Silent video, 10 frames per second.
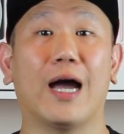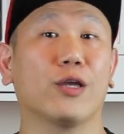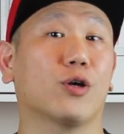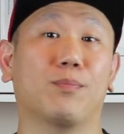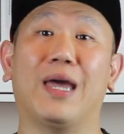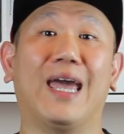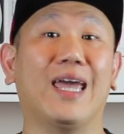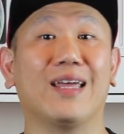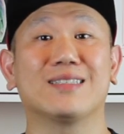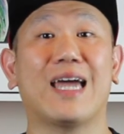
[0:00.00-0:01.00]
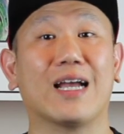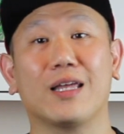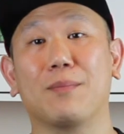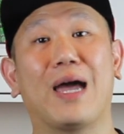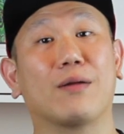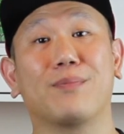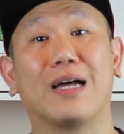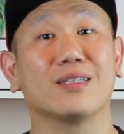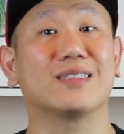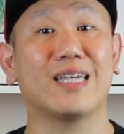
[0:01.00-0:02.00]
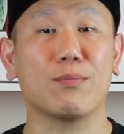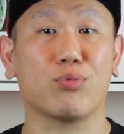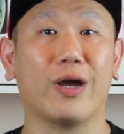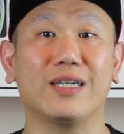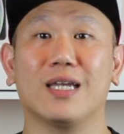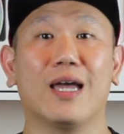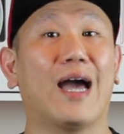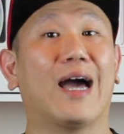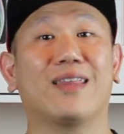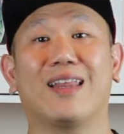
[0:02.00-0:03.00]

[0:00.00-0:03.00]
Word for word: You could pay exactly about the same price that,